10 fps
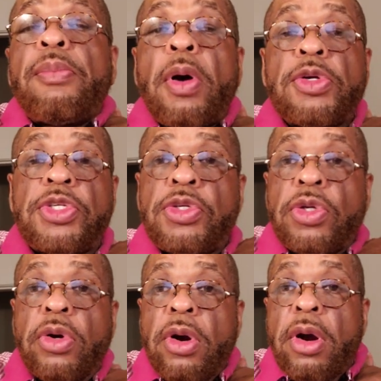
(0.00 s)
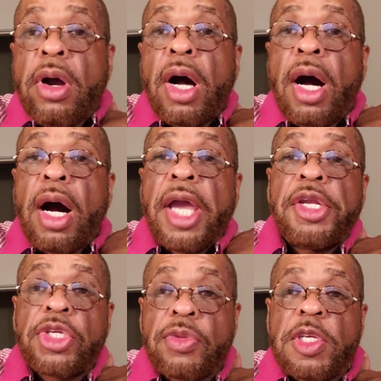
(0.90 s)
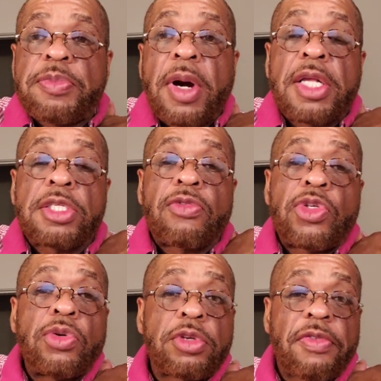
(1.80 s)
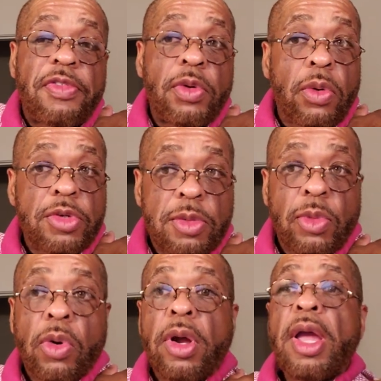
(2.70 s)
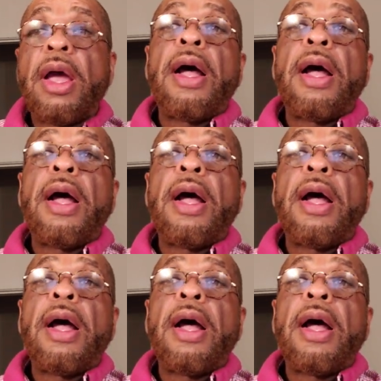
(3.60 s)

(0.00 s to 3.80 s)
Post your initial response of 250 words or more